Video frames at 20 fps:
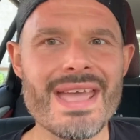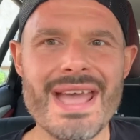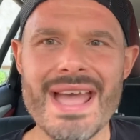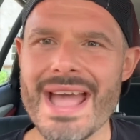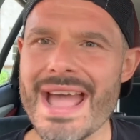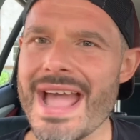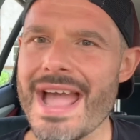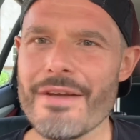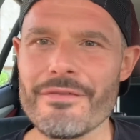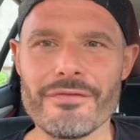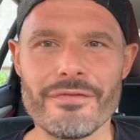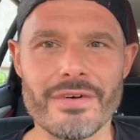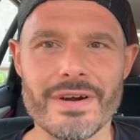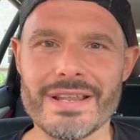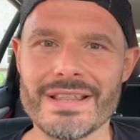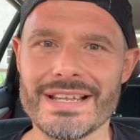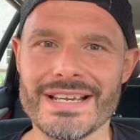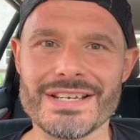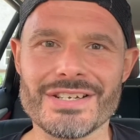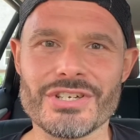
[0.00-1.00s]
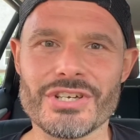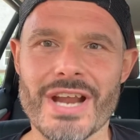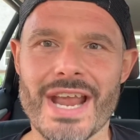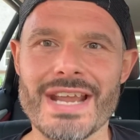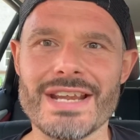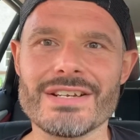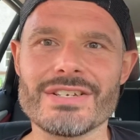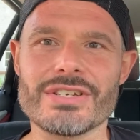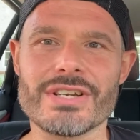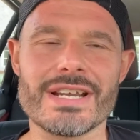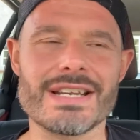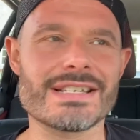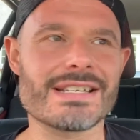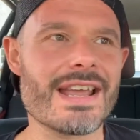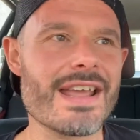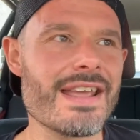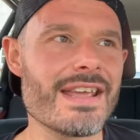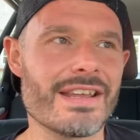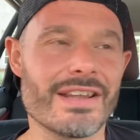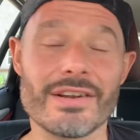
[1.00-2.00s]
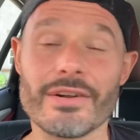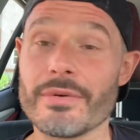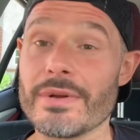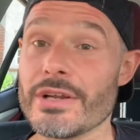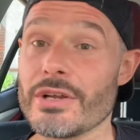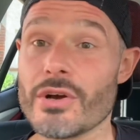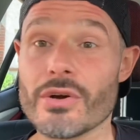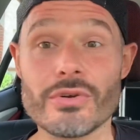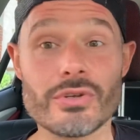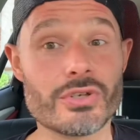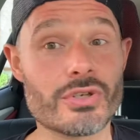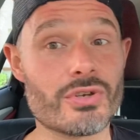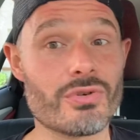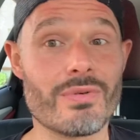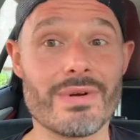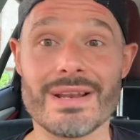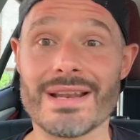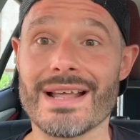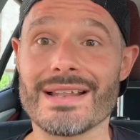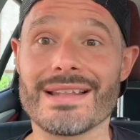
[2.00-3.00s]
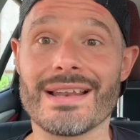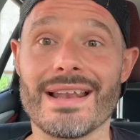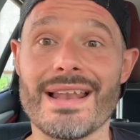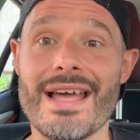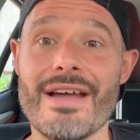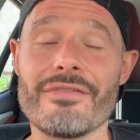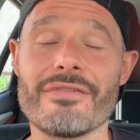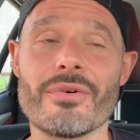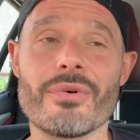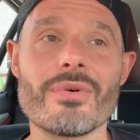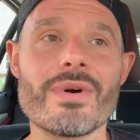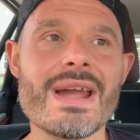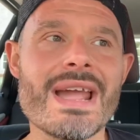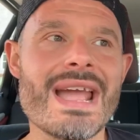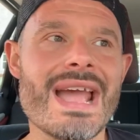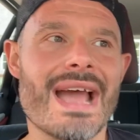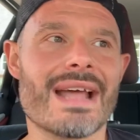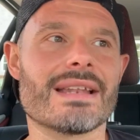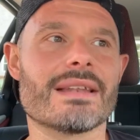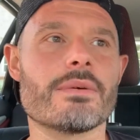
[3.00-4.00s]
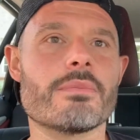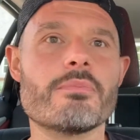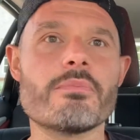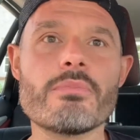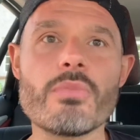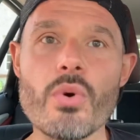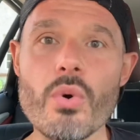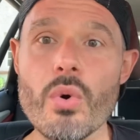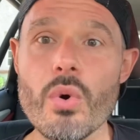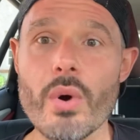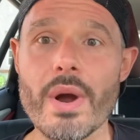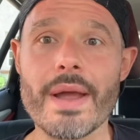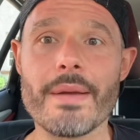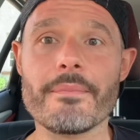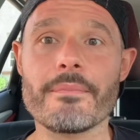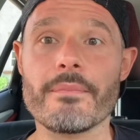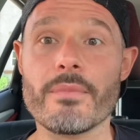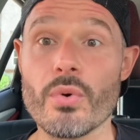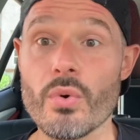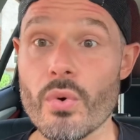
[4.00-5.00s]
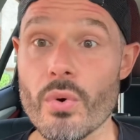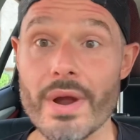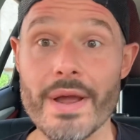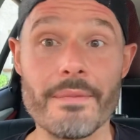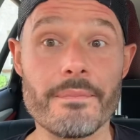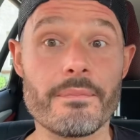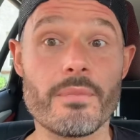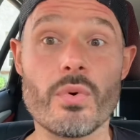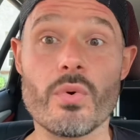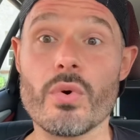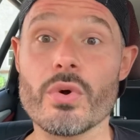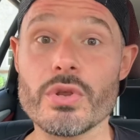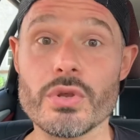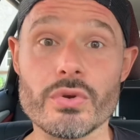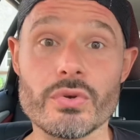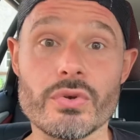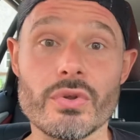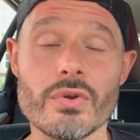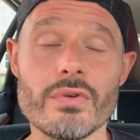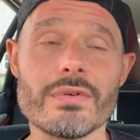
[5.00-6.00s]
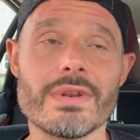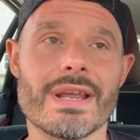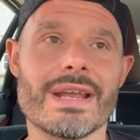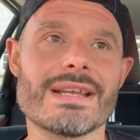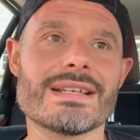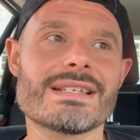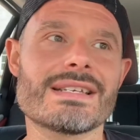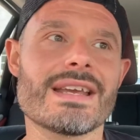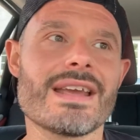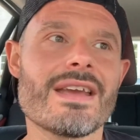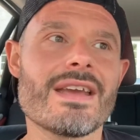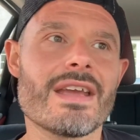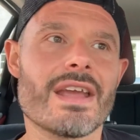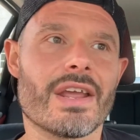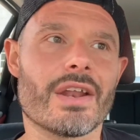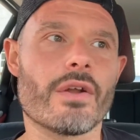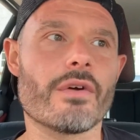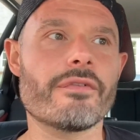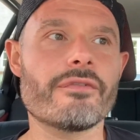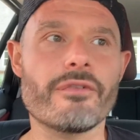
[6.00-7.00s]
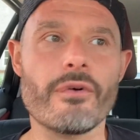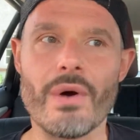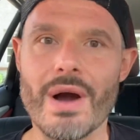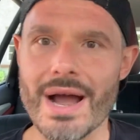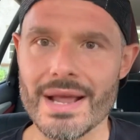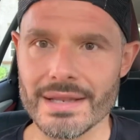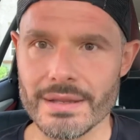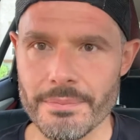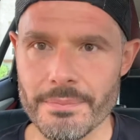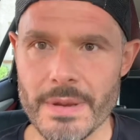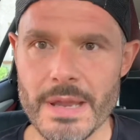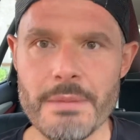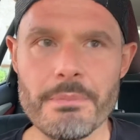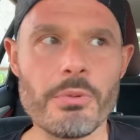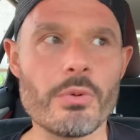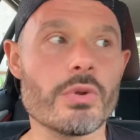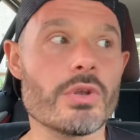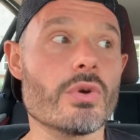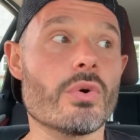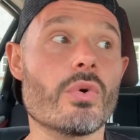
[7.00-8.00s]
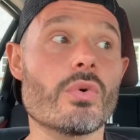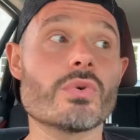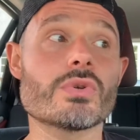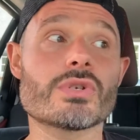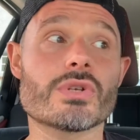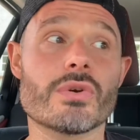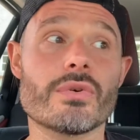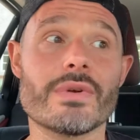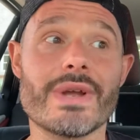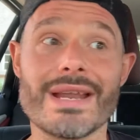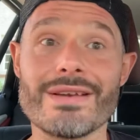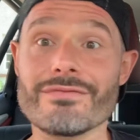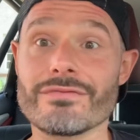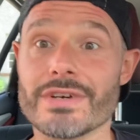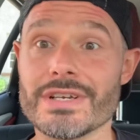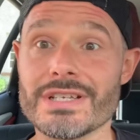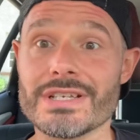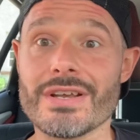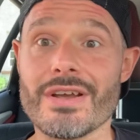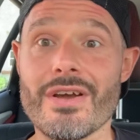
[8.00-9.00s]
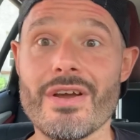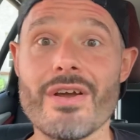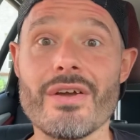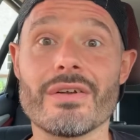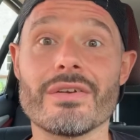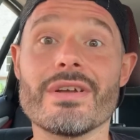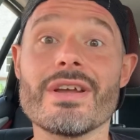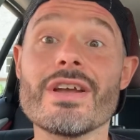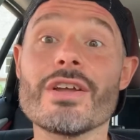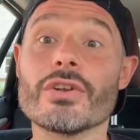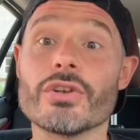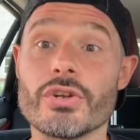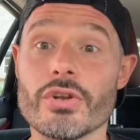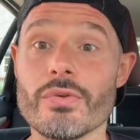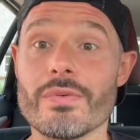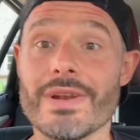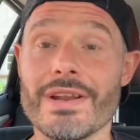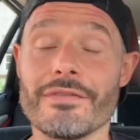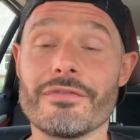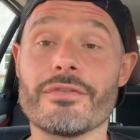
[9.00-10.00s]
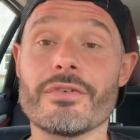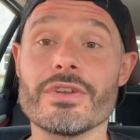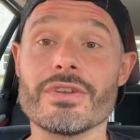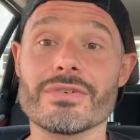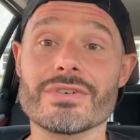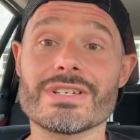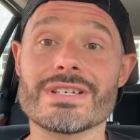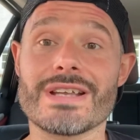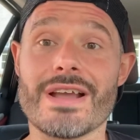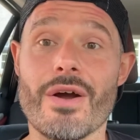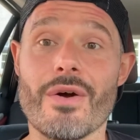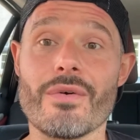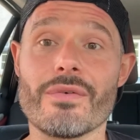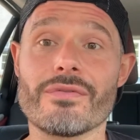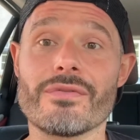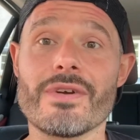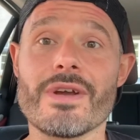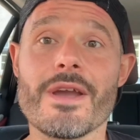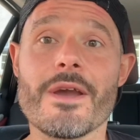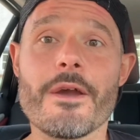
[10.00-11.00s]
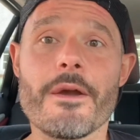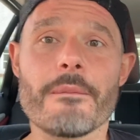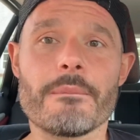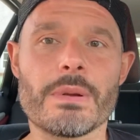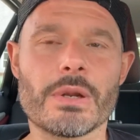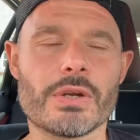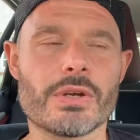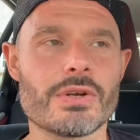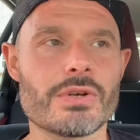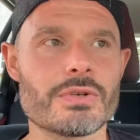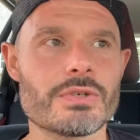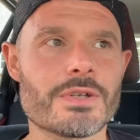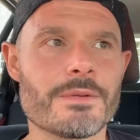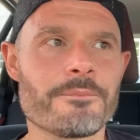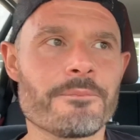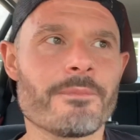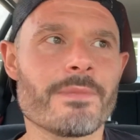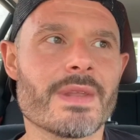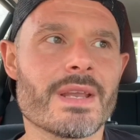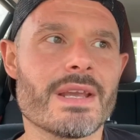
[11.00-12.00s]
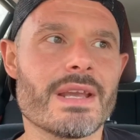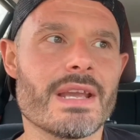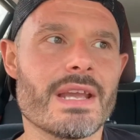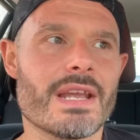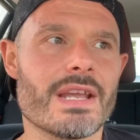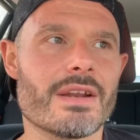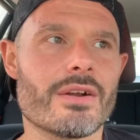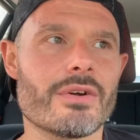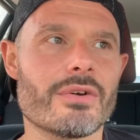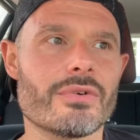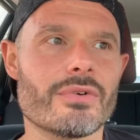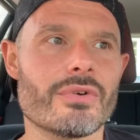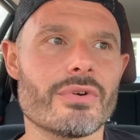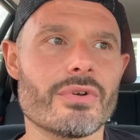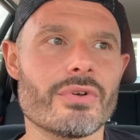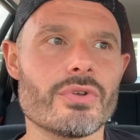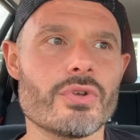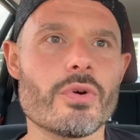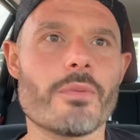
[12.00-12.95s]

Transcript: everything changes. You know, it goes to another level. And the more and more and more you do this, you know, for other people, you're also in return doing it for yourself because you know, you're